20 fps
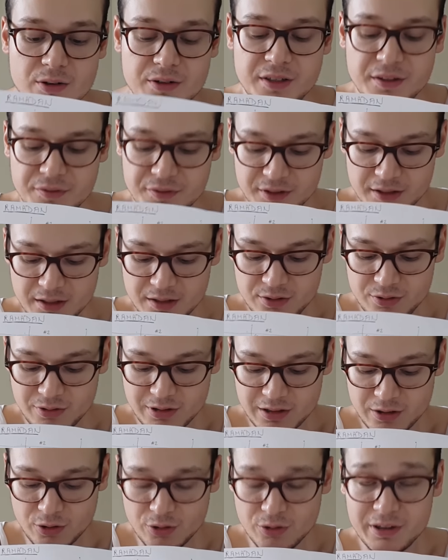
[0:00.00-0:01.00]
on iftar
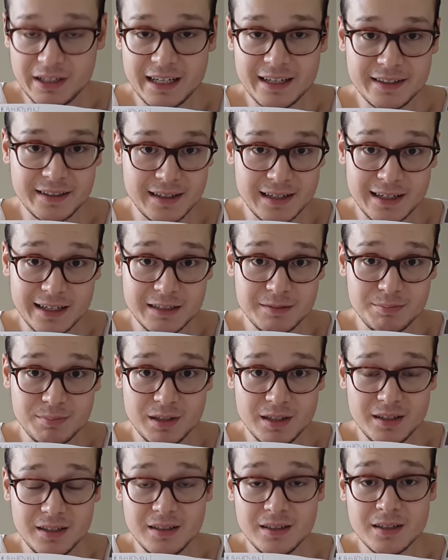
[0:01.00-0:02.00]
you only had a light
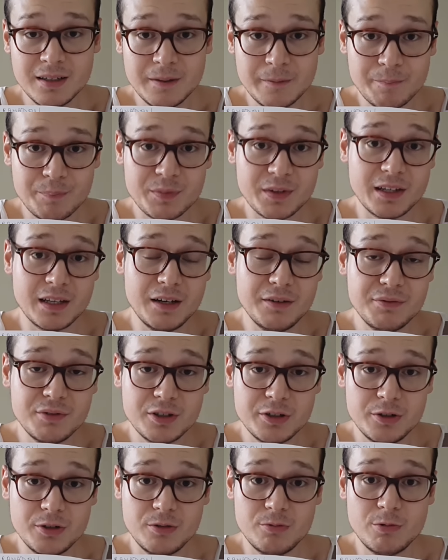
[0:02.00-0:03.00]
meal, and
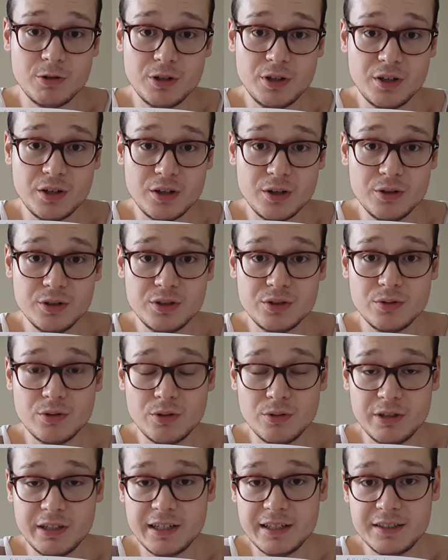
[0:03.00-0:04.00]
after working out
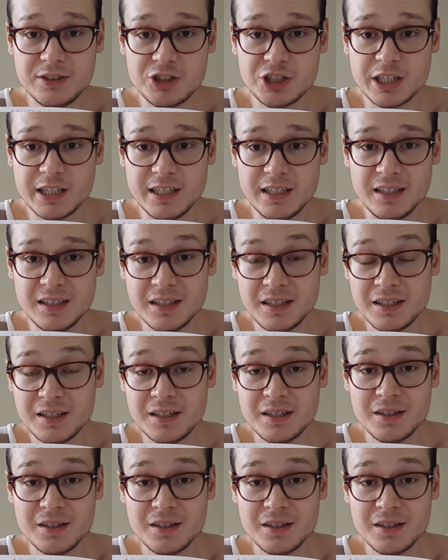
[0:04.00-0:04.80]
you only had a shake.